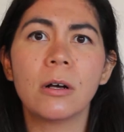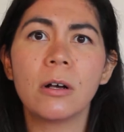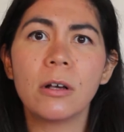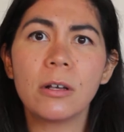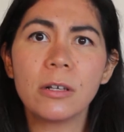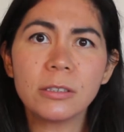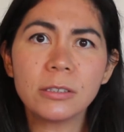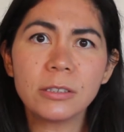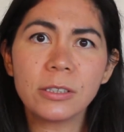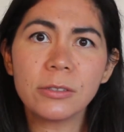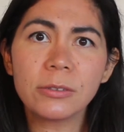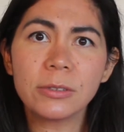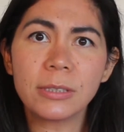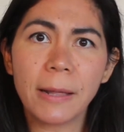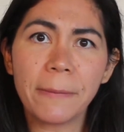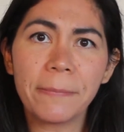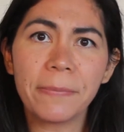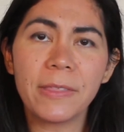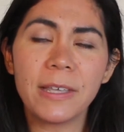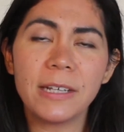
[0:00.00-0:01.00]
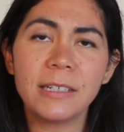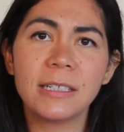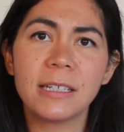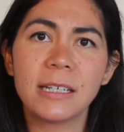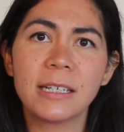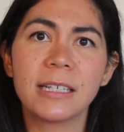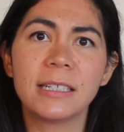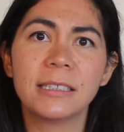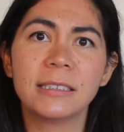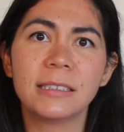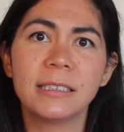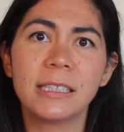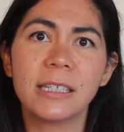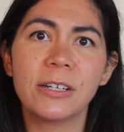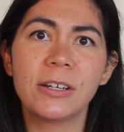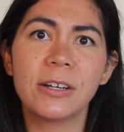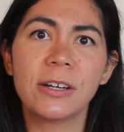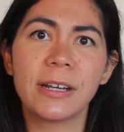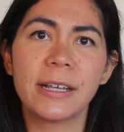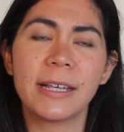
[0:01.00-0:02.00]
Also, something to
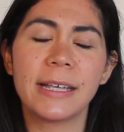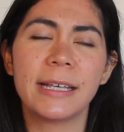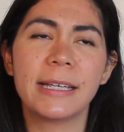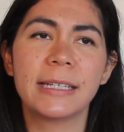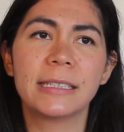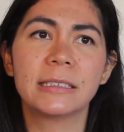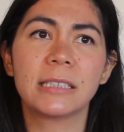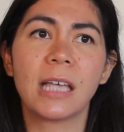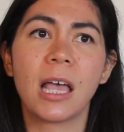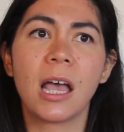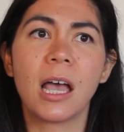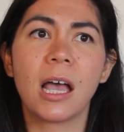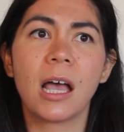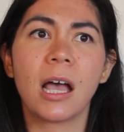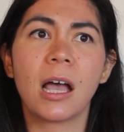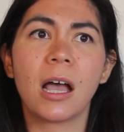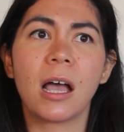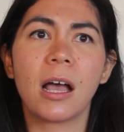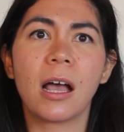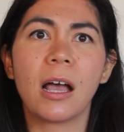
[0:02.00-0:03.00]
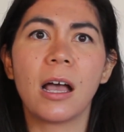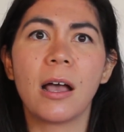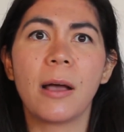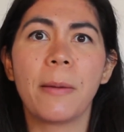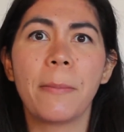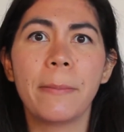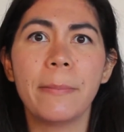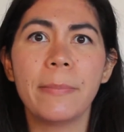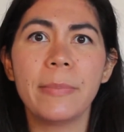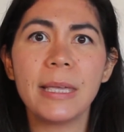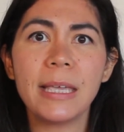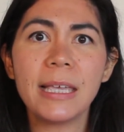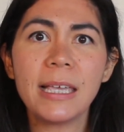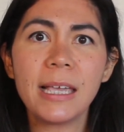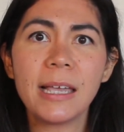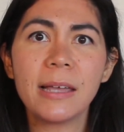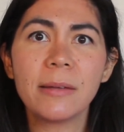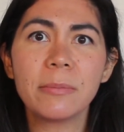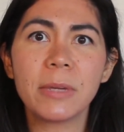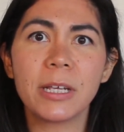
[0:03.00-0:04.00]
consider is Uh, me
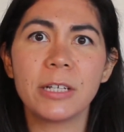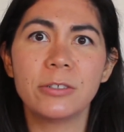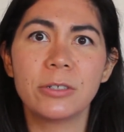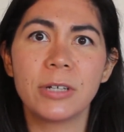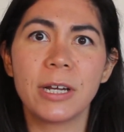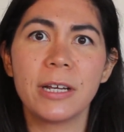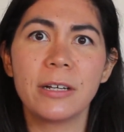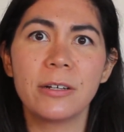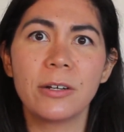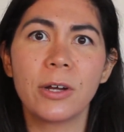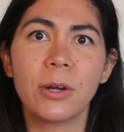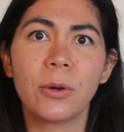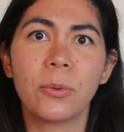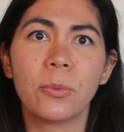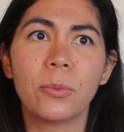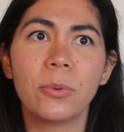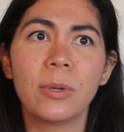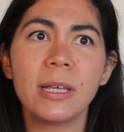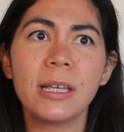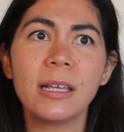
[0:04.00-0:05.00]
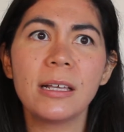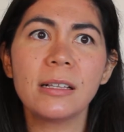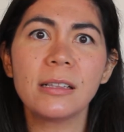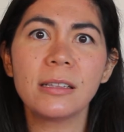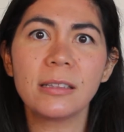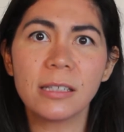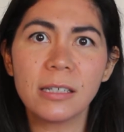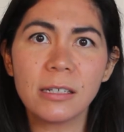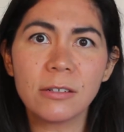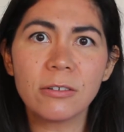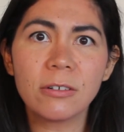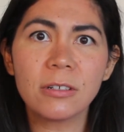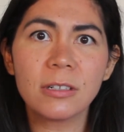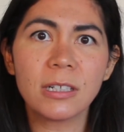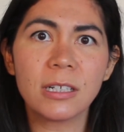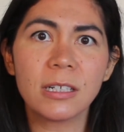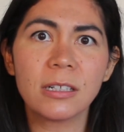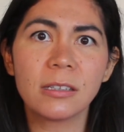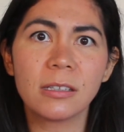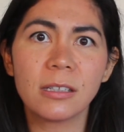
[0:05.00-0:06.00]
and my trainer, we
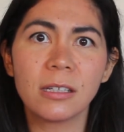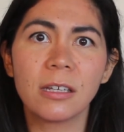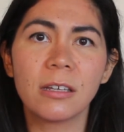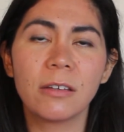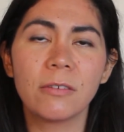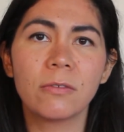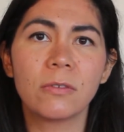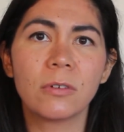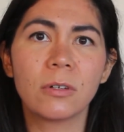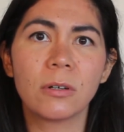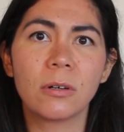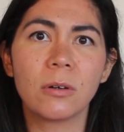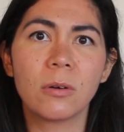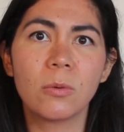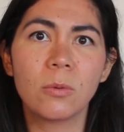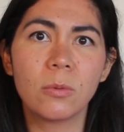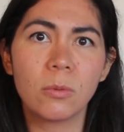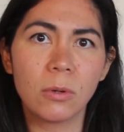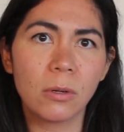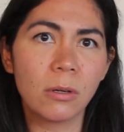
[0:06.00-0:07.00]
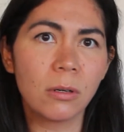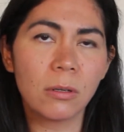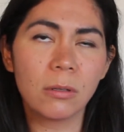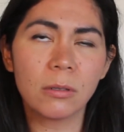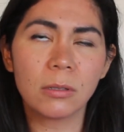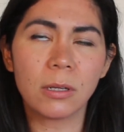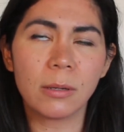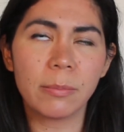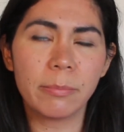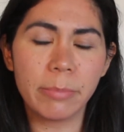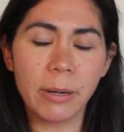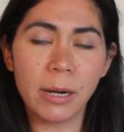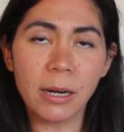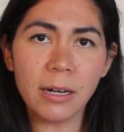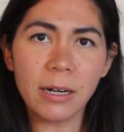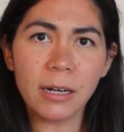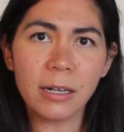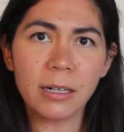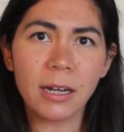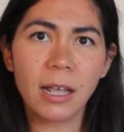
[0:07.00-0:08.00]
literally lived a world
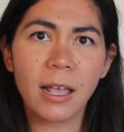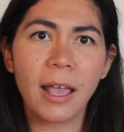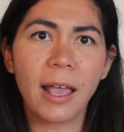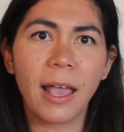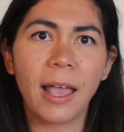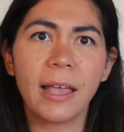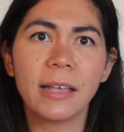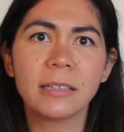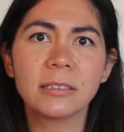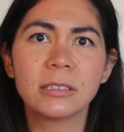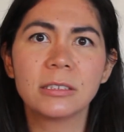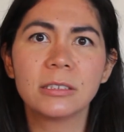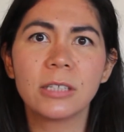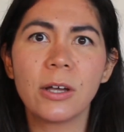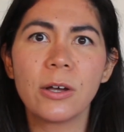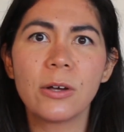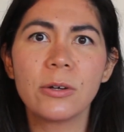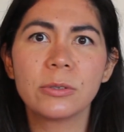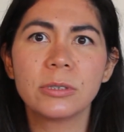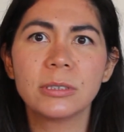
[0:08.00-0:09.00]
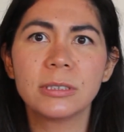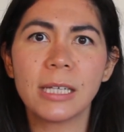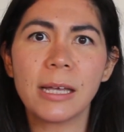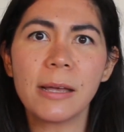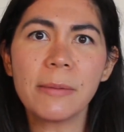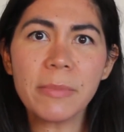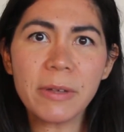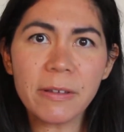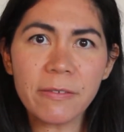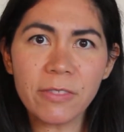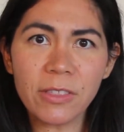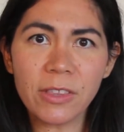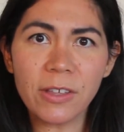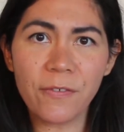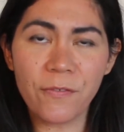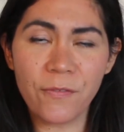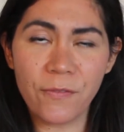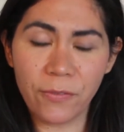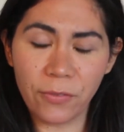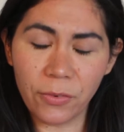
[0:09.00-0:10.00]
apart, and so some of the
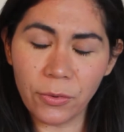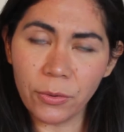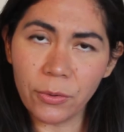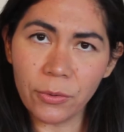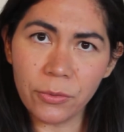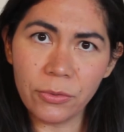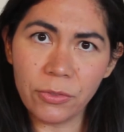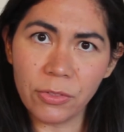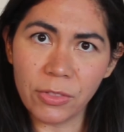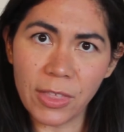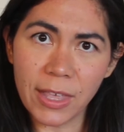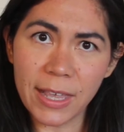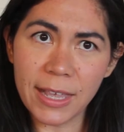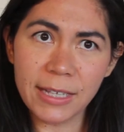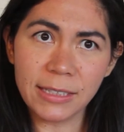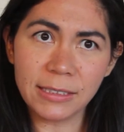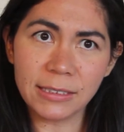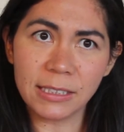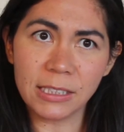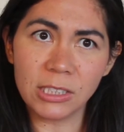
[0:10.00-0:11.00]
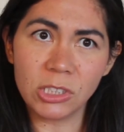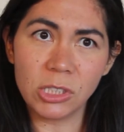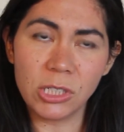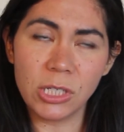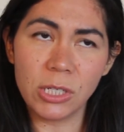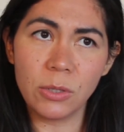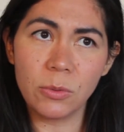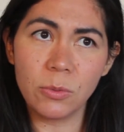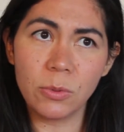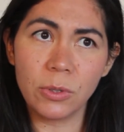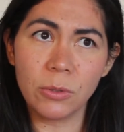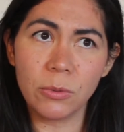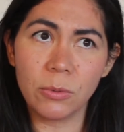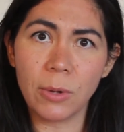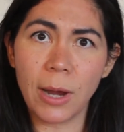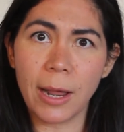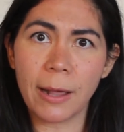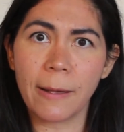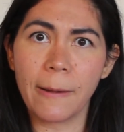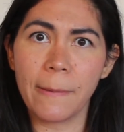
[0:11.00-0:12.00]
food things that she would
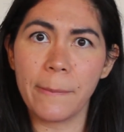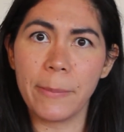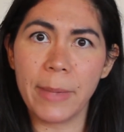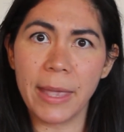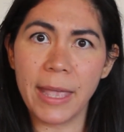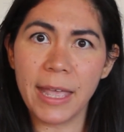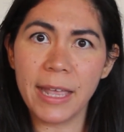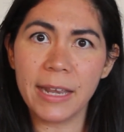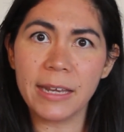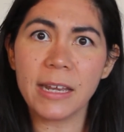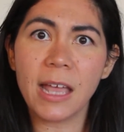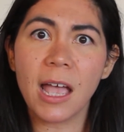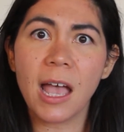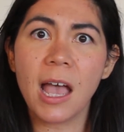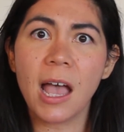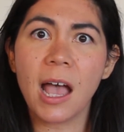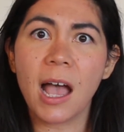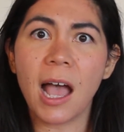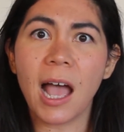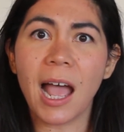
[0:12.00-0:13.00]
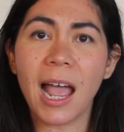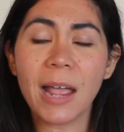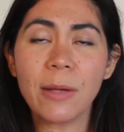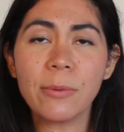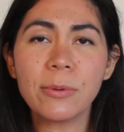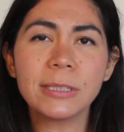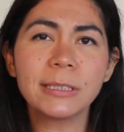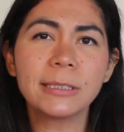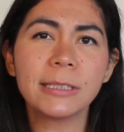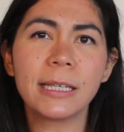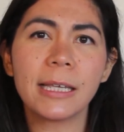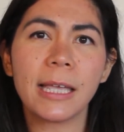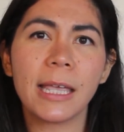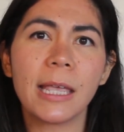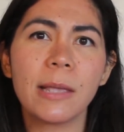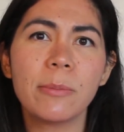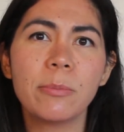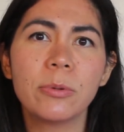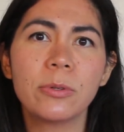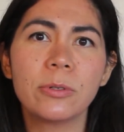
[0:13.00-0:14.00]
recommend, I wasn't
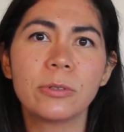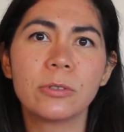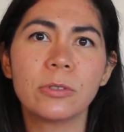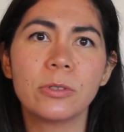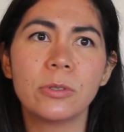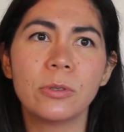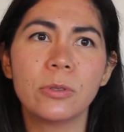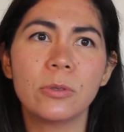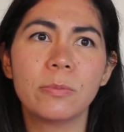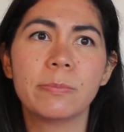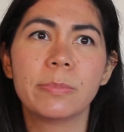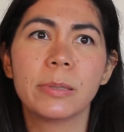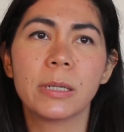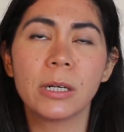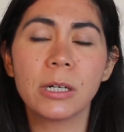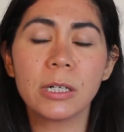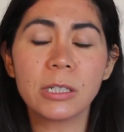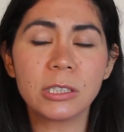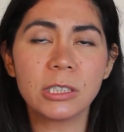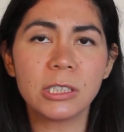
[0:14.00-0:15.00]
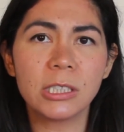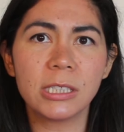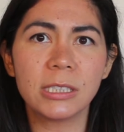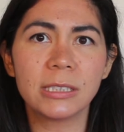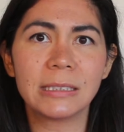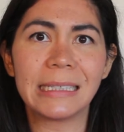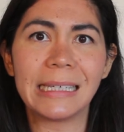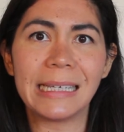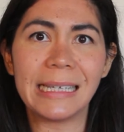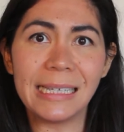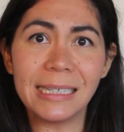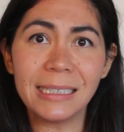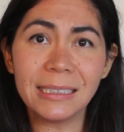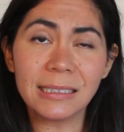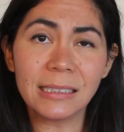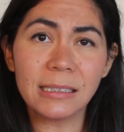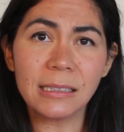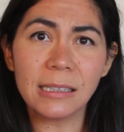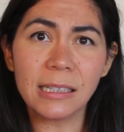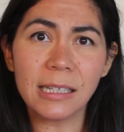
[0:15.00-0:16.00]
able to purchase
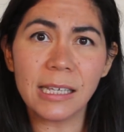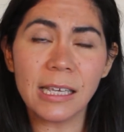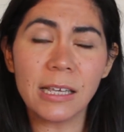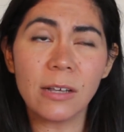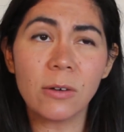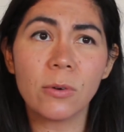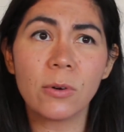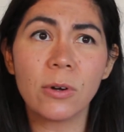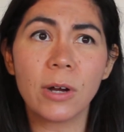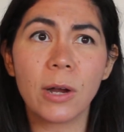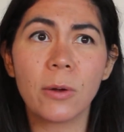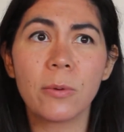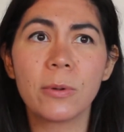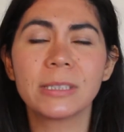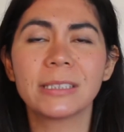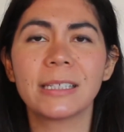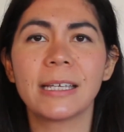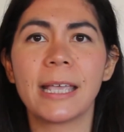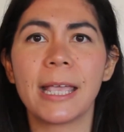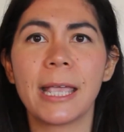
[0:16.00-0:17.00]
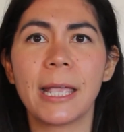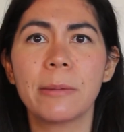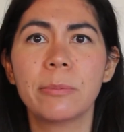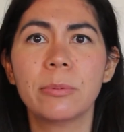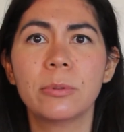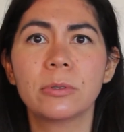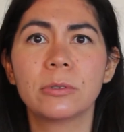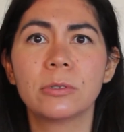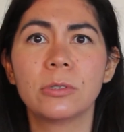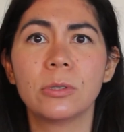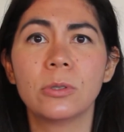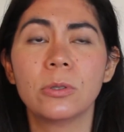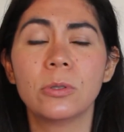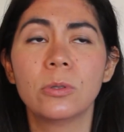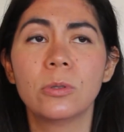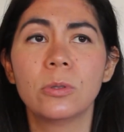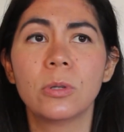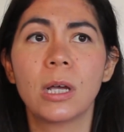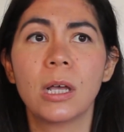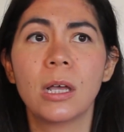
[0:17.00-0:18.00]
easily, or I wasn't able
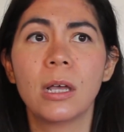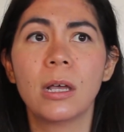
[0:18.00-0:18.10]
to